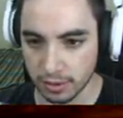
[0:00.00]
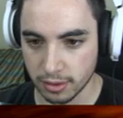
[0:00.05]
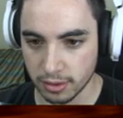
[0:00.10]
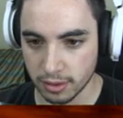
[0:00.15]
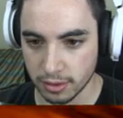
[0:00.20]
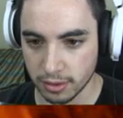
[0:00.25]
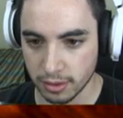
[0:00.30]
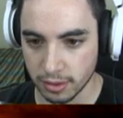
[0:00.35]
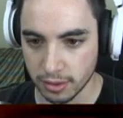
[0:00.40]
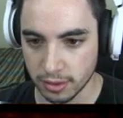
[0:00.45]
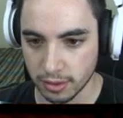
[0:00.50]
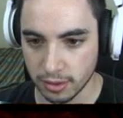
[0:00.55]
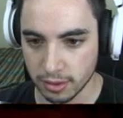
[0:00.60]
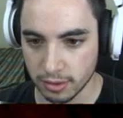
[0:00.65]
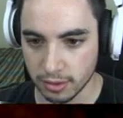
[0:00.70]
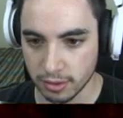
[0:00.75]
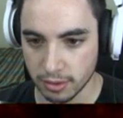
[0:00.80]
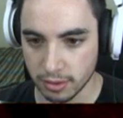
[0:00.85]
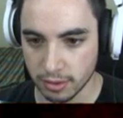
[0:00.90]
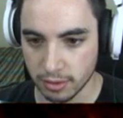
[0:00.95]

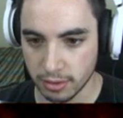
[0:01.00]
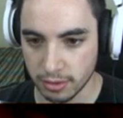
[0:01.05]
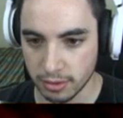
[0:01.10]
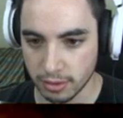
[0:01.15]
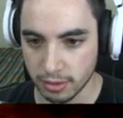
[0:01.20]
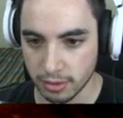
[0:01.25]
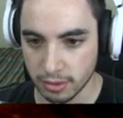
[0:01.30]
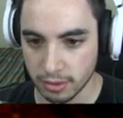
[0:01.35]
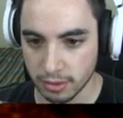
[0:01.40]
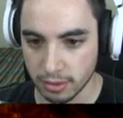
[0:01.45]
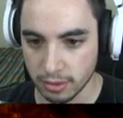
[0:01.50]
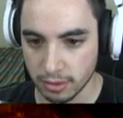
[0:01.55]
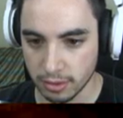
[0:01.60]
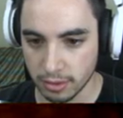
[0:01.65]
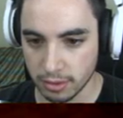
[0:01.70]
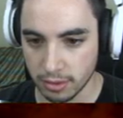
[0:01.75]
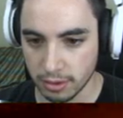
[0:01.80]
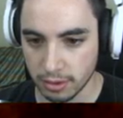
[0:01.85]
No one is speaking in this clip.